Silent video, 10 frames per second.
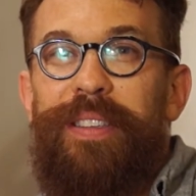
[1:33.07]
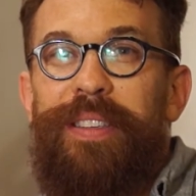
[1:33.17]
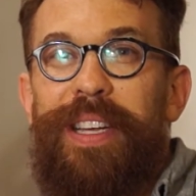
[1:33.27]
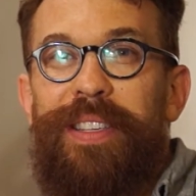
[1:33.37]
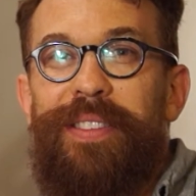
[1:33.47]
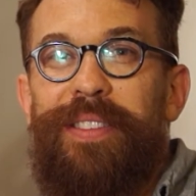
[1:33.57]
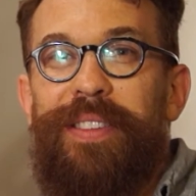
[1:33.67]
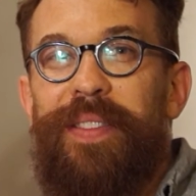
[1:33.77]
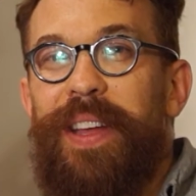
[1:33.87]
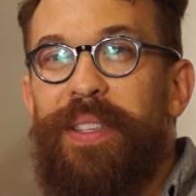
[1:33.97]
That's
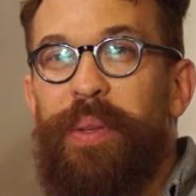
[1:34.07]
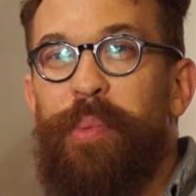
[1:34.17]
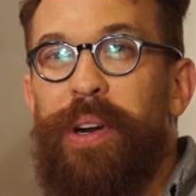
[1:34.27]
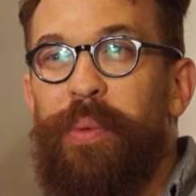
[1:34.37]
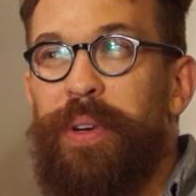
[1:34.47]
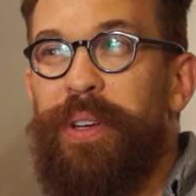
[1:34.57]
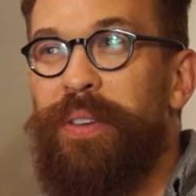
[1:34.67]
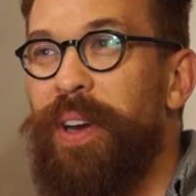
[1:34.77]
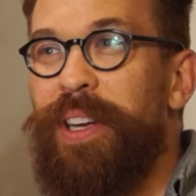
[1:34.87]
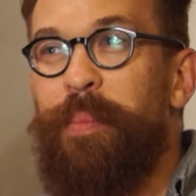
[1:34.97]
the part where you're
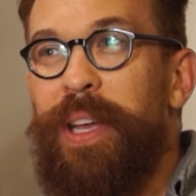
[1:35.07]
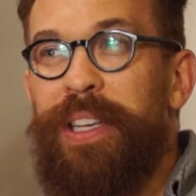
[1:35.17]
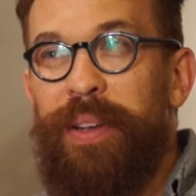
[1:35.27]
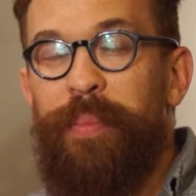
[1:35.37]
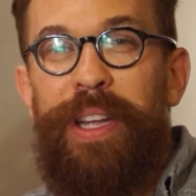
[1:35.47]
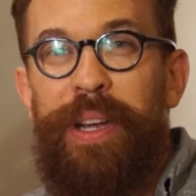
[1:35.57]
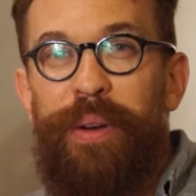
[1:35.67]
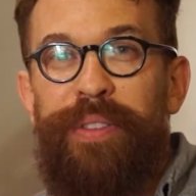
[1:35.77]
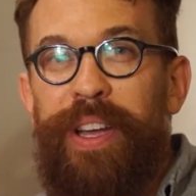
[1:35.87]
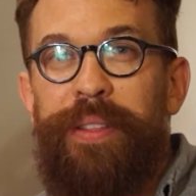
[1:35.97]
trying to make something out
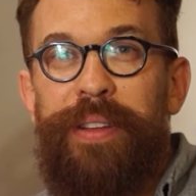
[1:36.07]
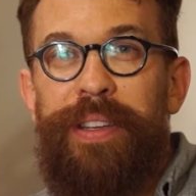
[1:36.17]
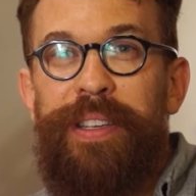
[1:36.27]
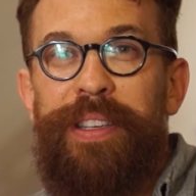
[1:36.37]
of nothing.